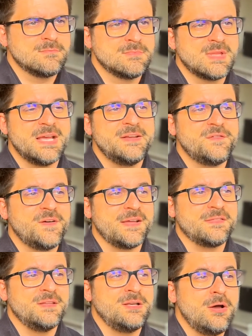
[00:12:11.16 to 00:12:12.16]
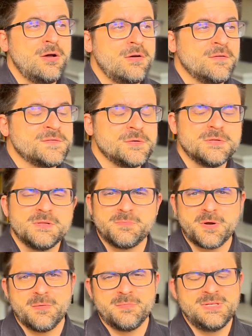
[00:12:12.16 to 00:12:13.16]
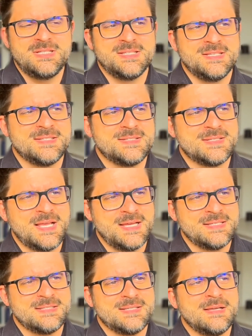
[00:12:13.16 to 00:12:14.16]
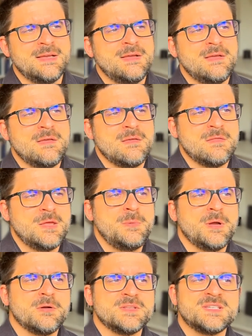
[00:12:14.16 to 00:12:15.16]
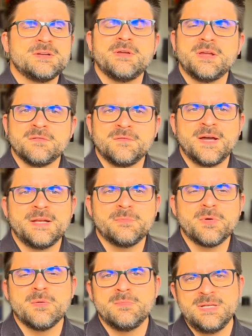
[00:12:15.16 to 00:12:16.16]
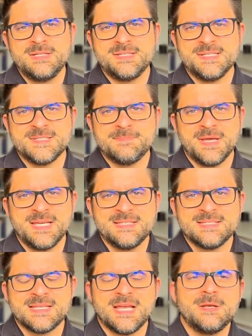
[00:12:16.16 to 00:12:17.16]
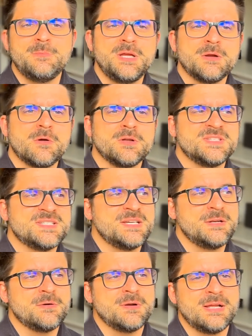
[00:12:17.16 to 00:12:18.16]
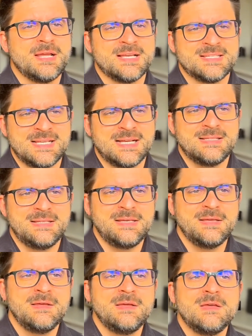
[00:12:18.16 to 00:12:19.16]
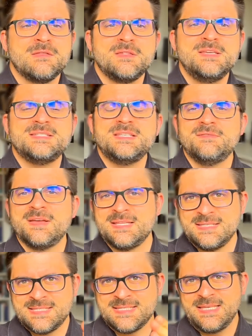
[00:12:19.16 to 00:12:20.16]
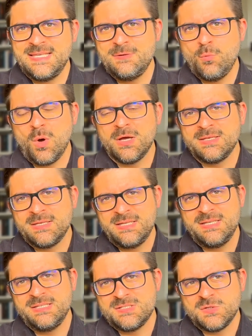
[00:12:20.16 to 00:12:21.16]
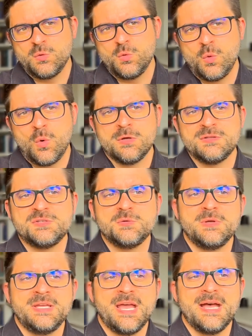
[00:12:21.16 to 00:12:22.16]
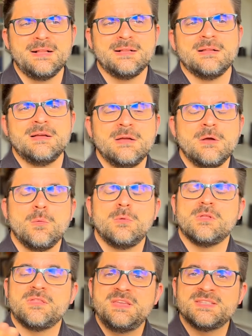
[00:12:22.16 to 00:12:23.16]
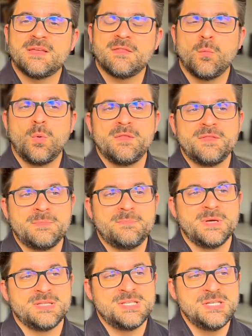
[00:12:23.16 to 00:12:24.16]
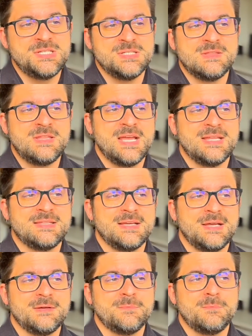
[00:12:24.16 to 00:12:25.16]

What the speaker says: In fact, the law of total probabilities says that we're considering a finite probability space, and we are considering exactly these events E1, E2 to EL. Well, these are the ones that partition the entire